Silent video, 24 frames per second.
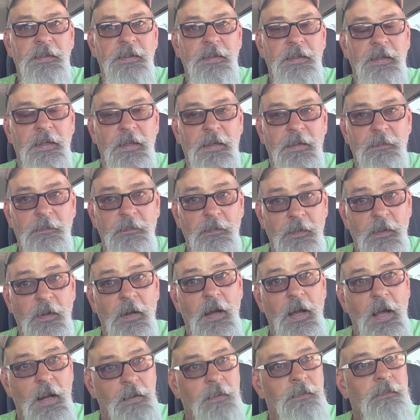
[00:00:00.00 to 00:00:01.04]
Uh, we're
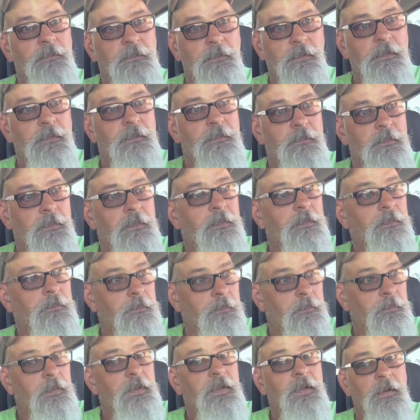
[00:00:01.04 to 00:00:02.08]
hot. We're, we're,
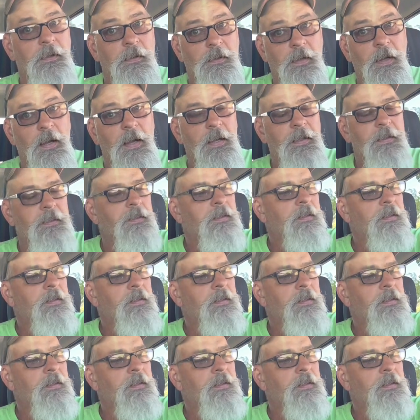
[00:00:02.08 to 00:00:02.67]
we are hot.